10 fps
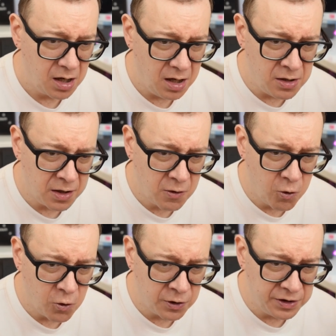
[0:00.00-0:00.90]
color
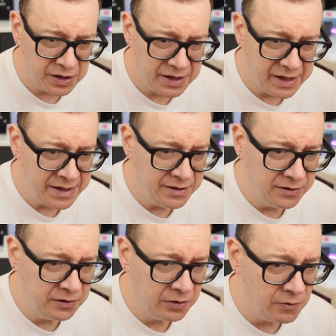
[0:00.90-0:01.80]

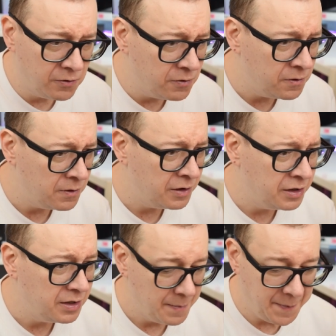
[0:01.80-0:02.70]

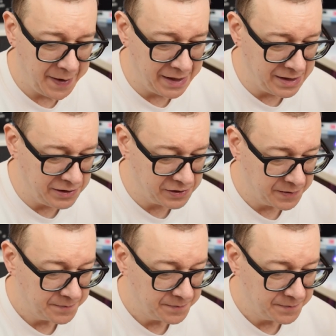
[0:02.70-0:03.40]
coordinator page.